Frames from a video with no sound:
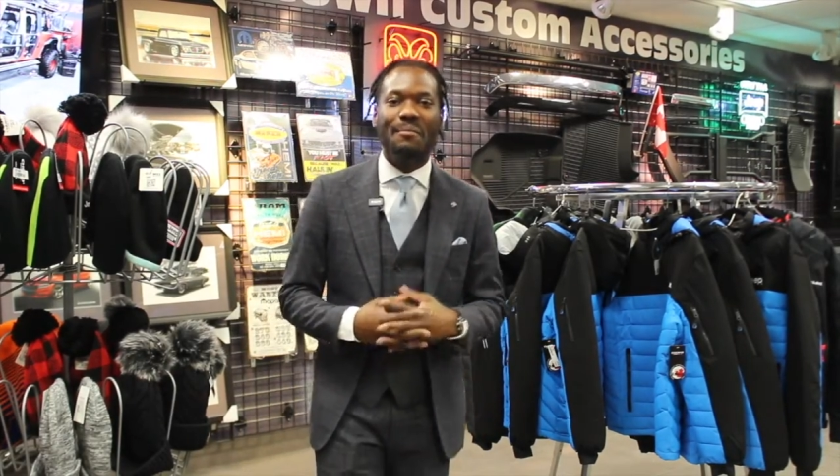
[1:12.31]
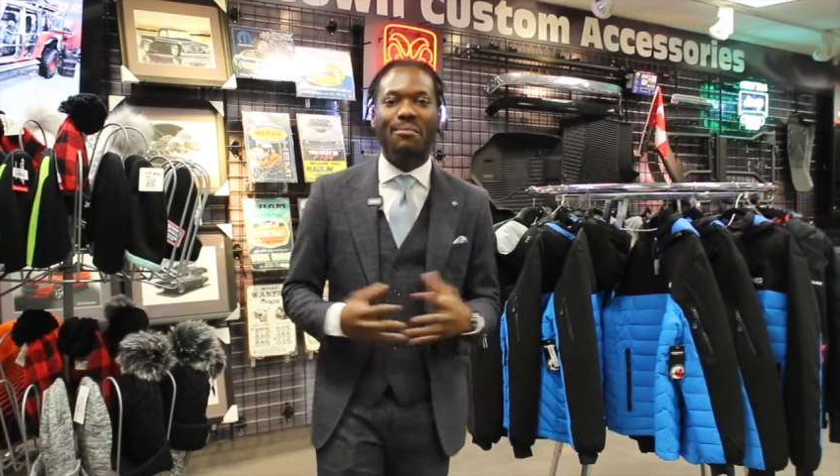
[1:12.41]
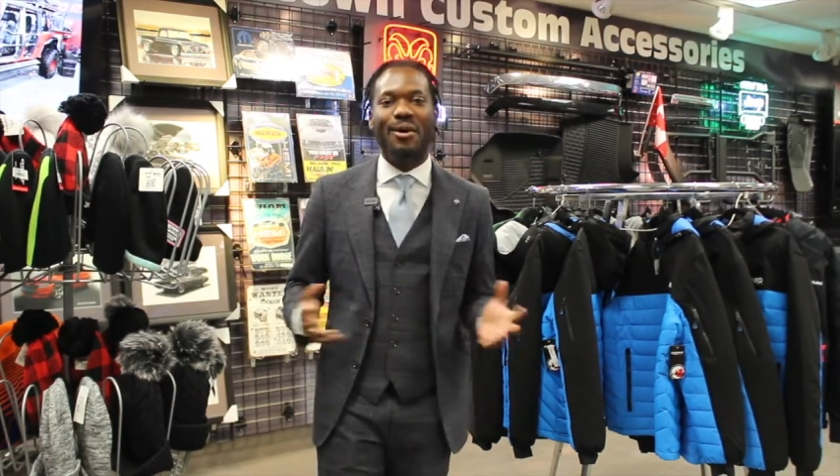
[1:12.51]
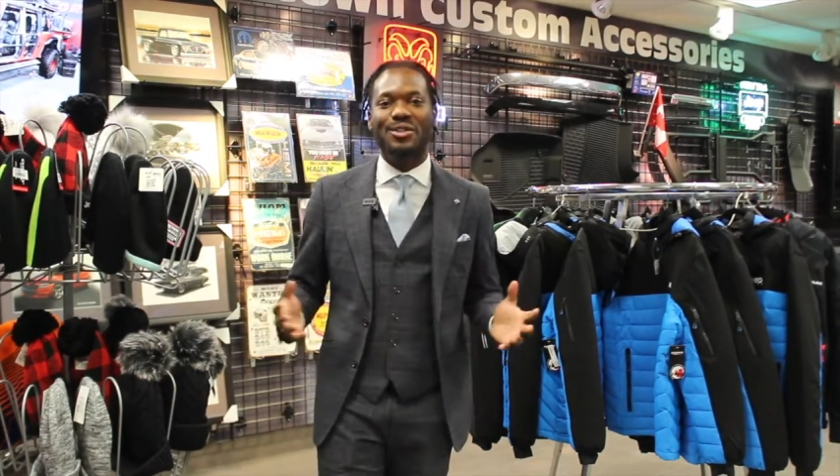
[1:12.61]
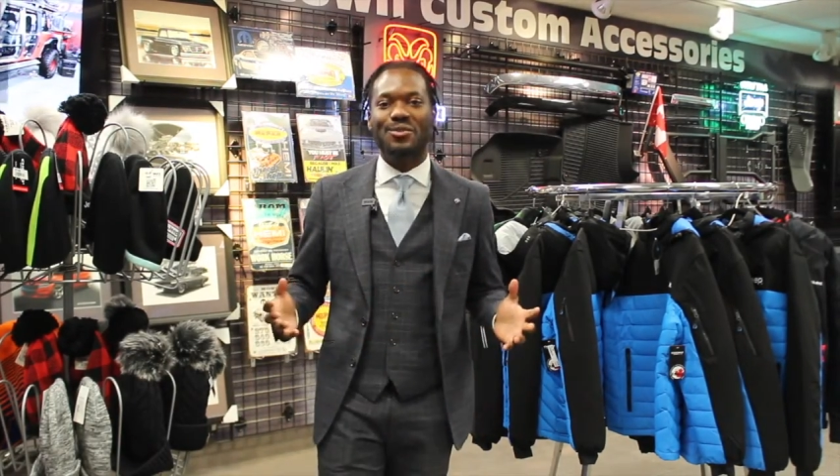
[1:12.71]

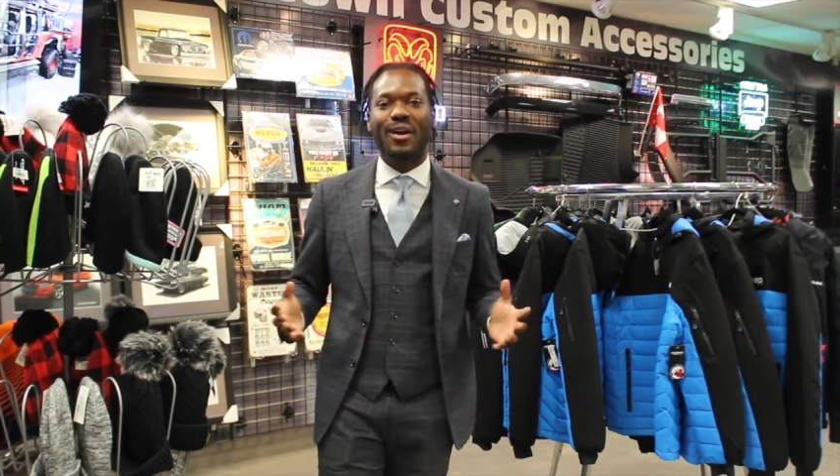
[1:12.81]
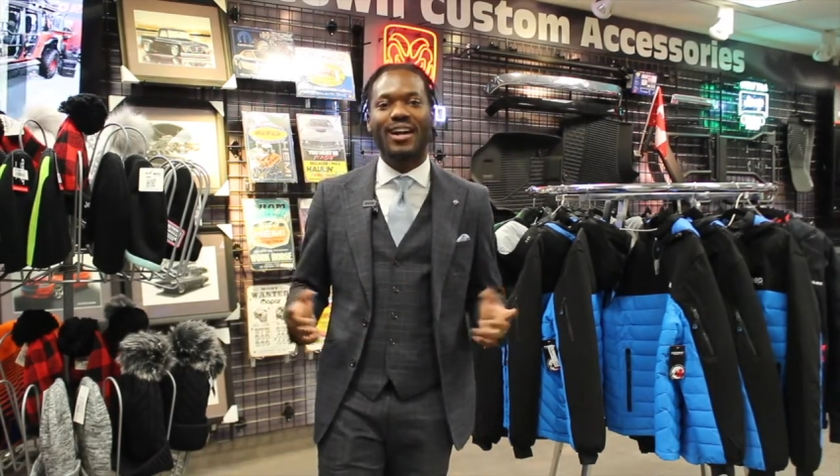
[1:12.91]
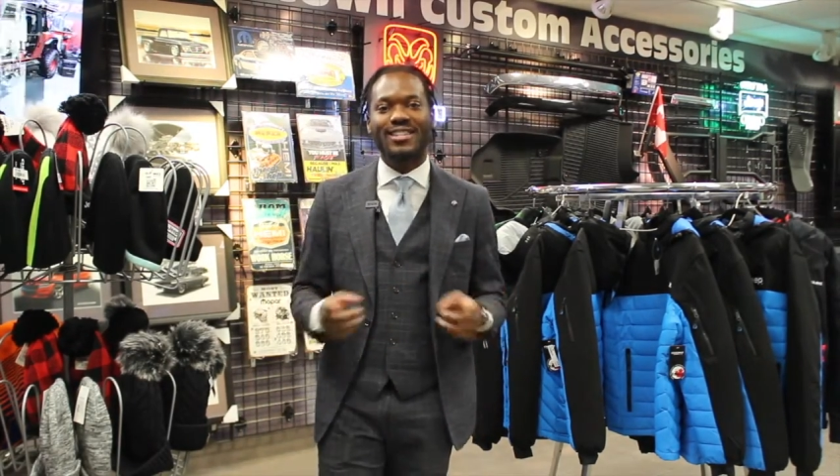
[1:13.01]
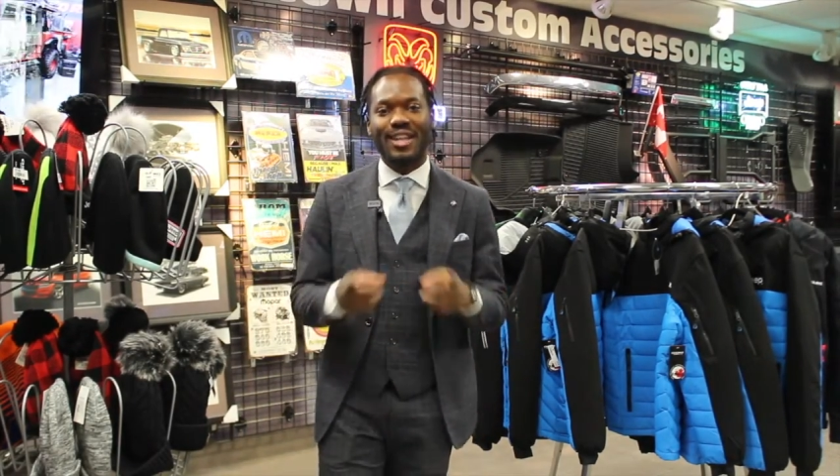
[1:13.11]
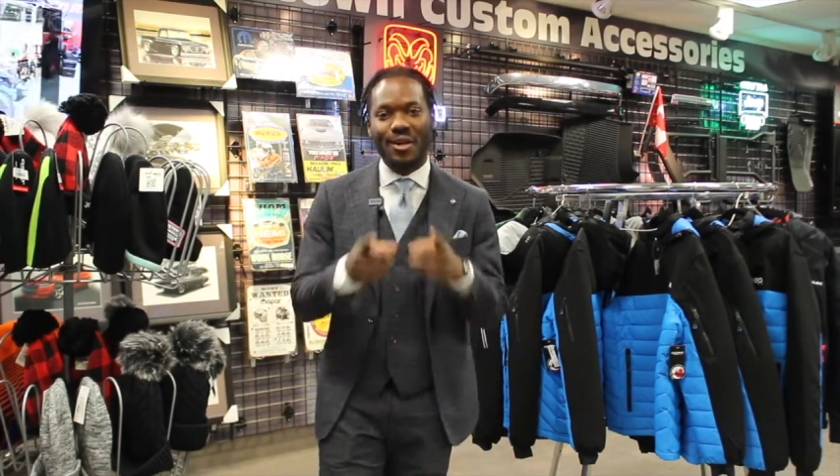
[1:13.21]
parts
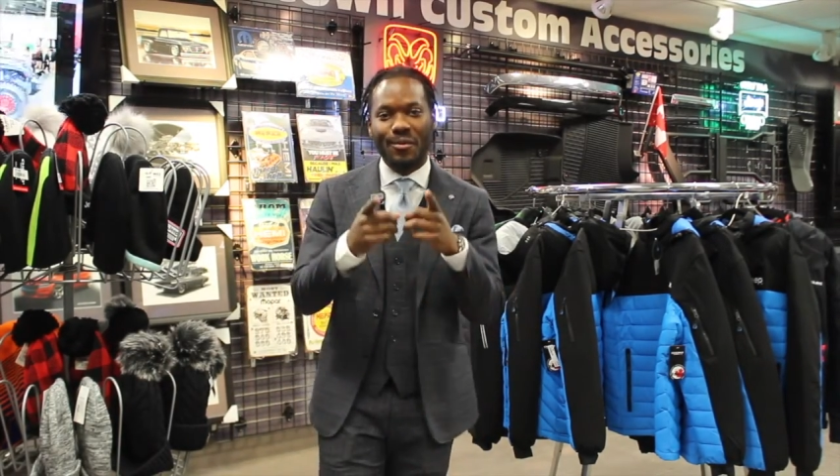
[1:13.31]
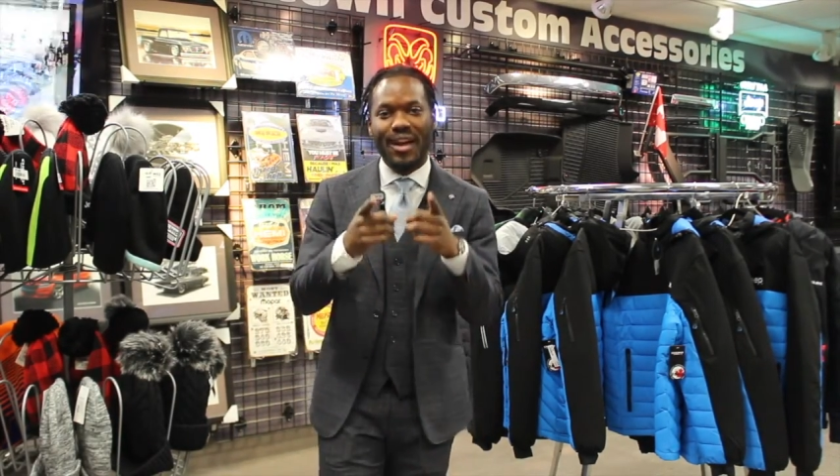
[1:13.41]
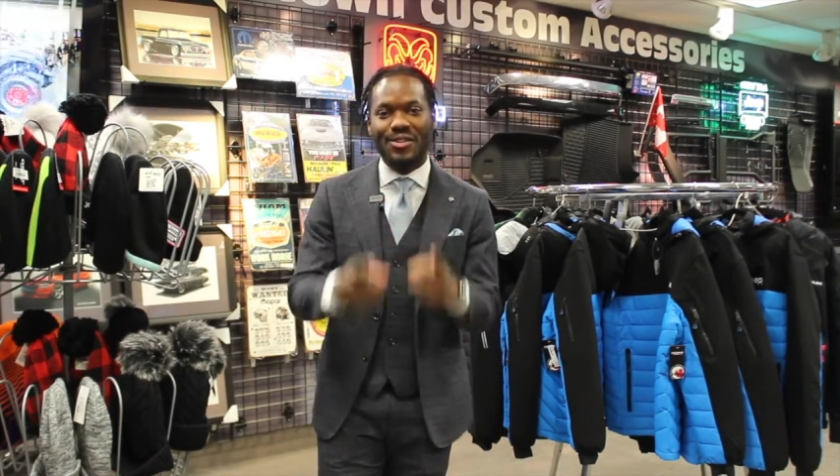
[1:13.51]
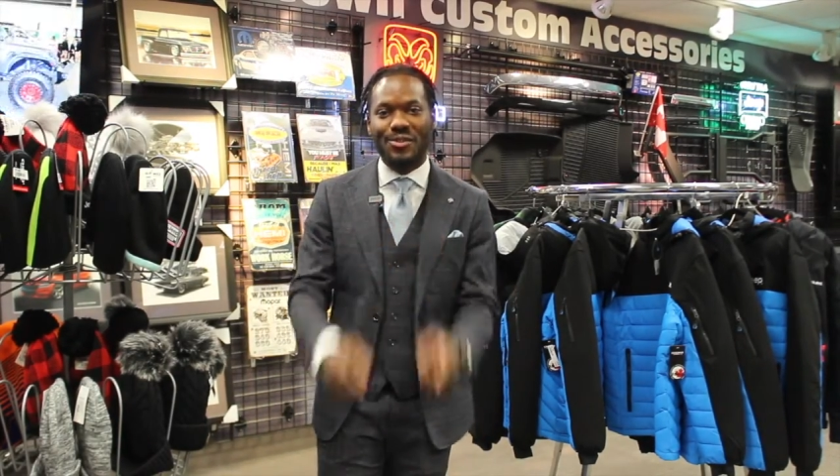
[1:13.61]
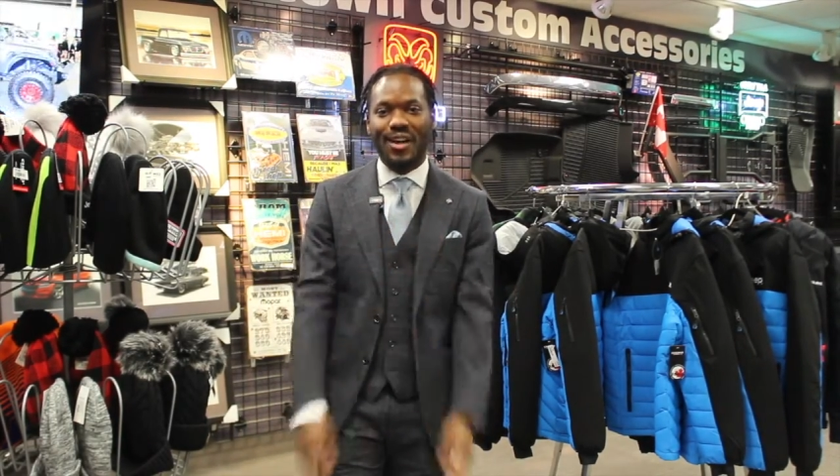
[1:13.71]
wise, we
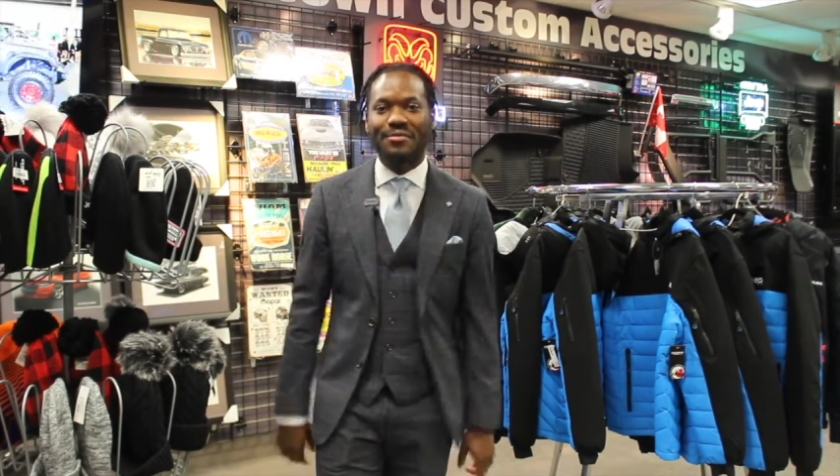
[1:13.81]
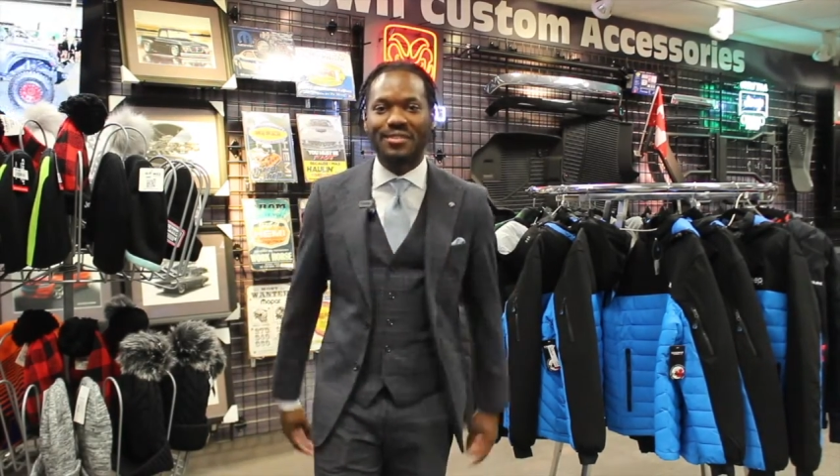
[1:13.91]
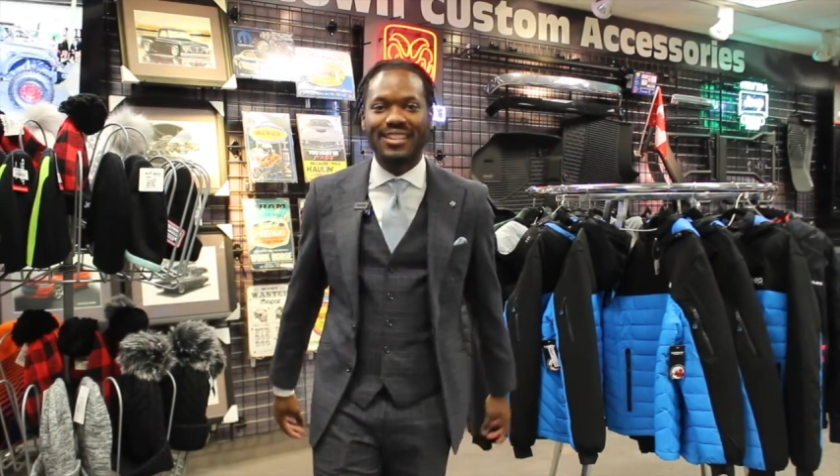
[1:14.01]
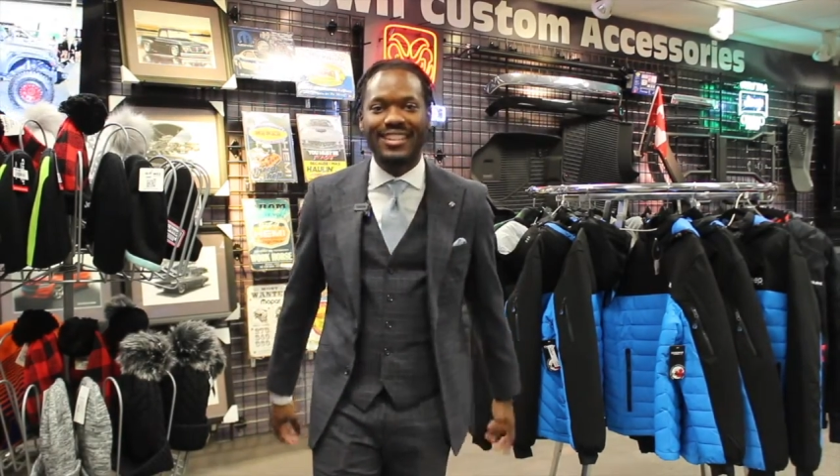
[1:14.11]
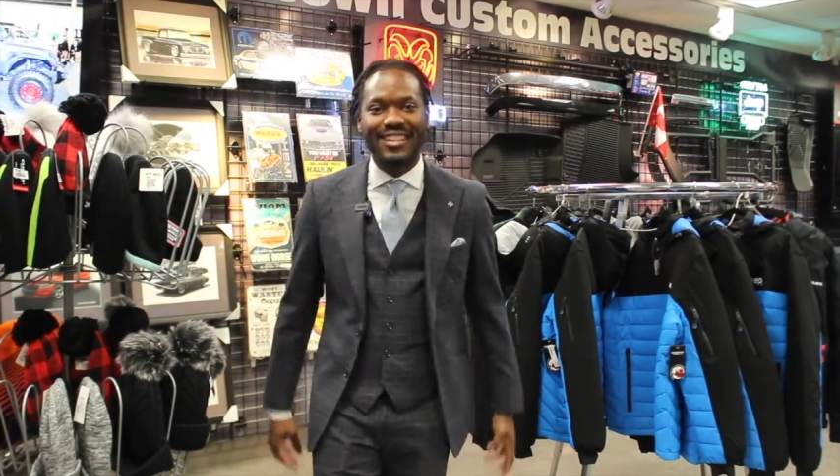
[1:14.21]
got you covered.